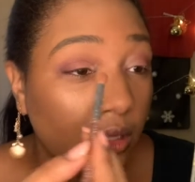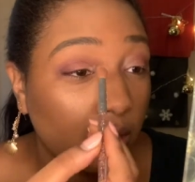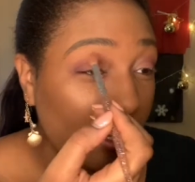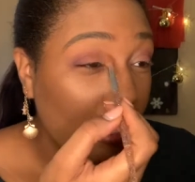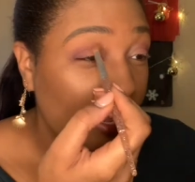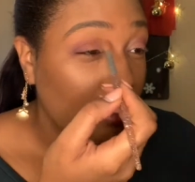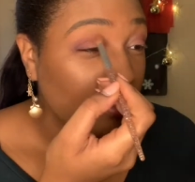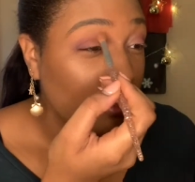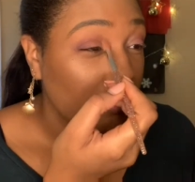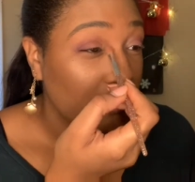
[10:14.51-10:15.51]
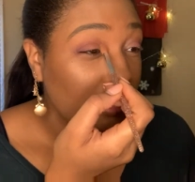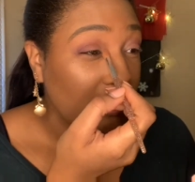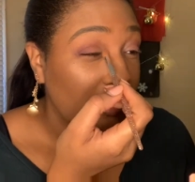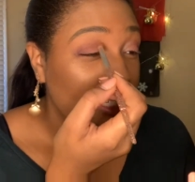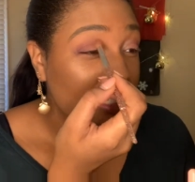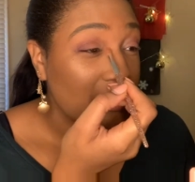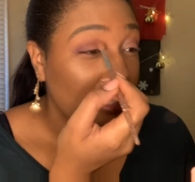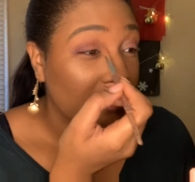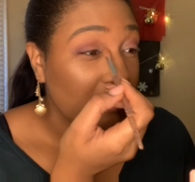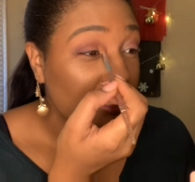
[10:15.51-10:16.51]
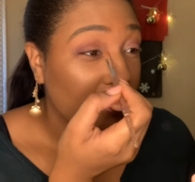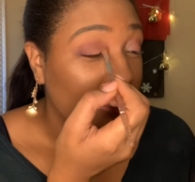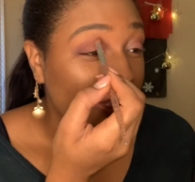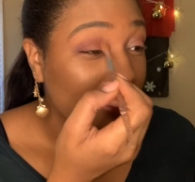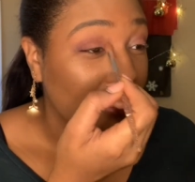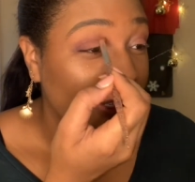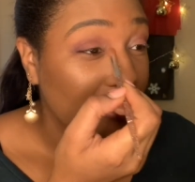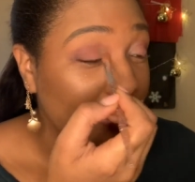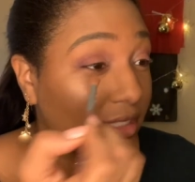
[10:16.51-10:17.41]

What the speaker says: And what really sells this look,